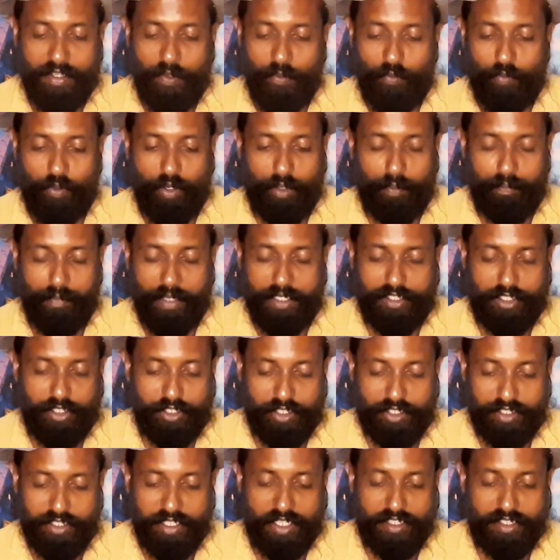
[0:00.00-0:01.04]
what
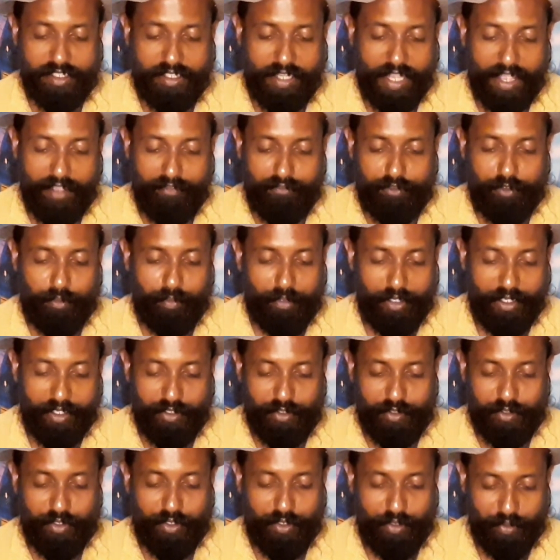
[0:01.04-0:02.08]
messages does it have to bring
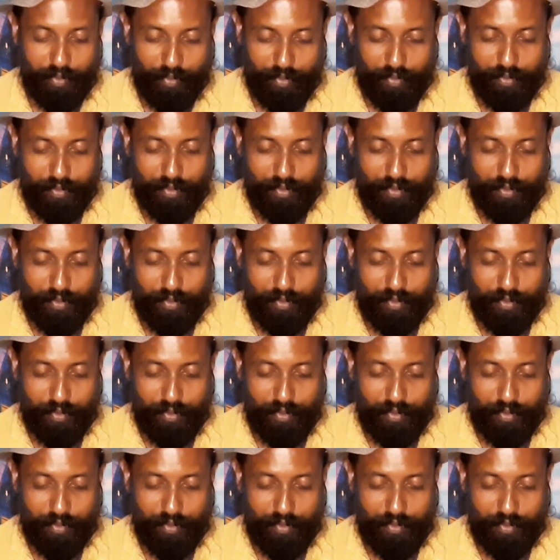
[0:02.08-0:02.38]
to you?